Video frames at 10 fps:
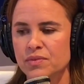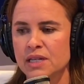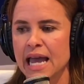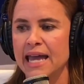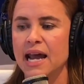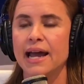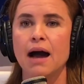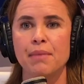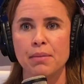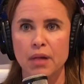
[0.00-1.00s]
and I
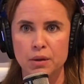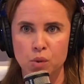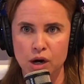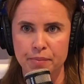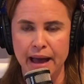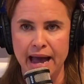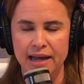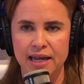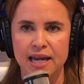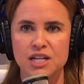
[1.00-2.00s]
got my blood work
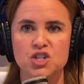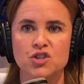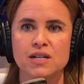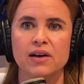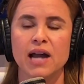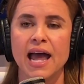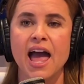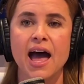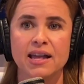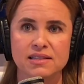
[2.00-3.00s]
back, and it turned out I
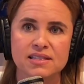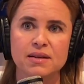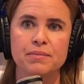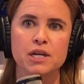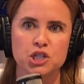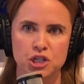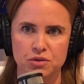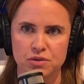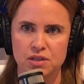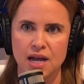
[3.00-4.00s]
had some issues.